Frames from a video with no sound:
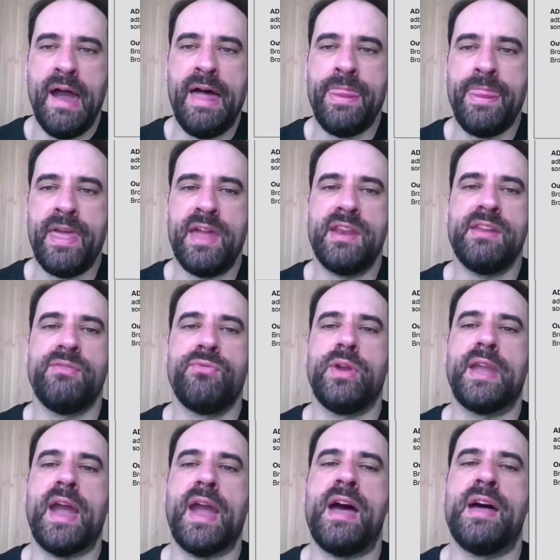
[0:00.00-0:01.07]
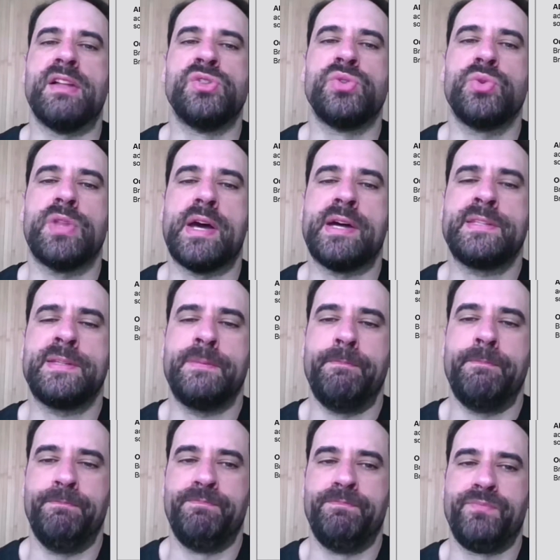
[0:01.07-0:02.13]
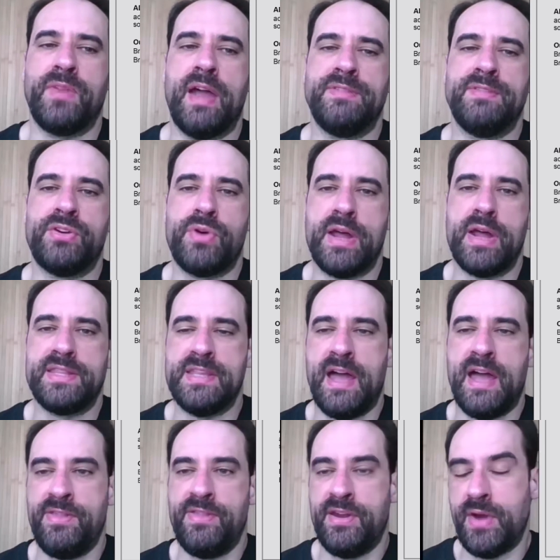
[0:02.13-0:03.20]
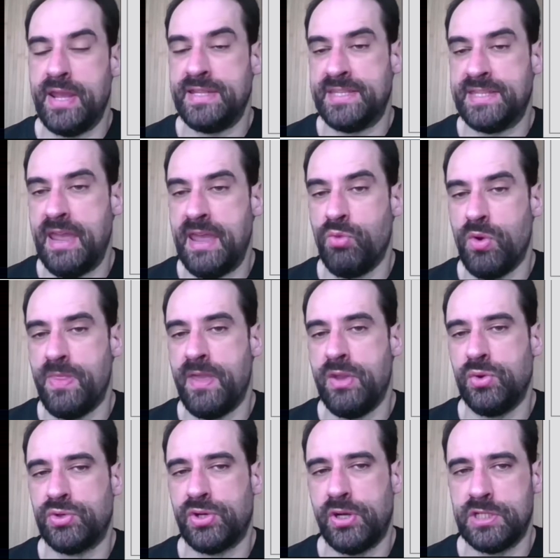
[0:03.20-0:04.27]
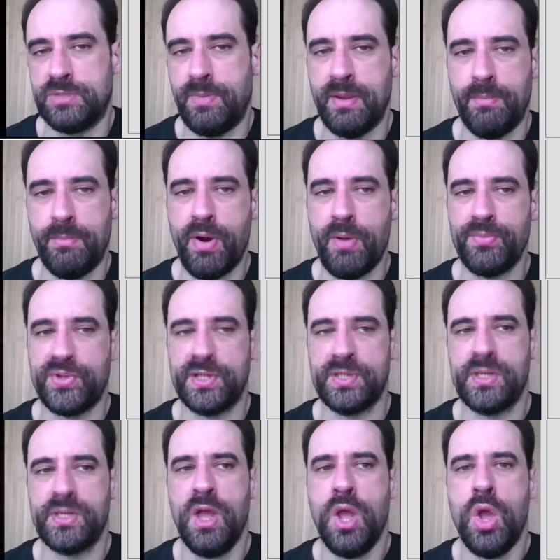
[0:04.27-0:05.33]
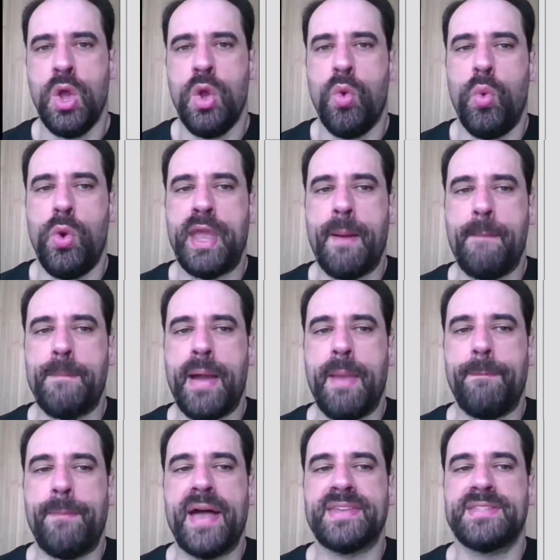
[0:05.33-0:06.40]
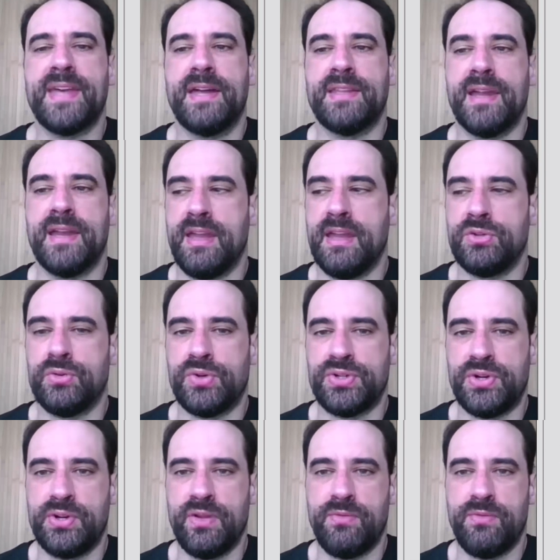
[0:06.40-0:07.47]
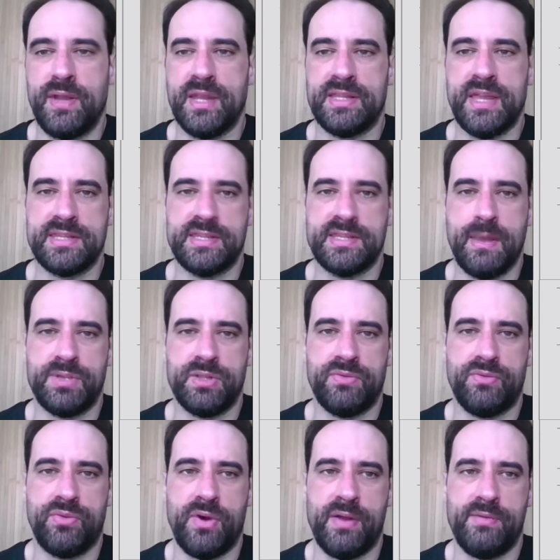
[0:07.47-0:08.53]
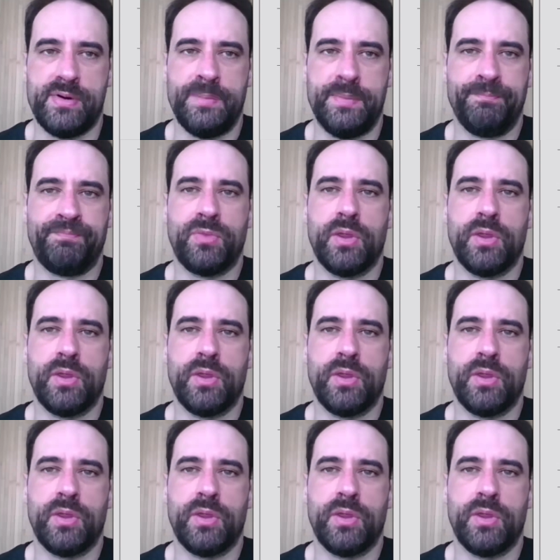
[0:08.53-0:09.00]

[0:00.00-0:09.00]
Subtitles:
And then if we can do that at the right time when the user is being prompted, we can bypass that and get our certificate accepted forever,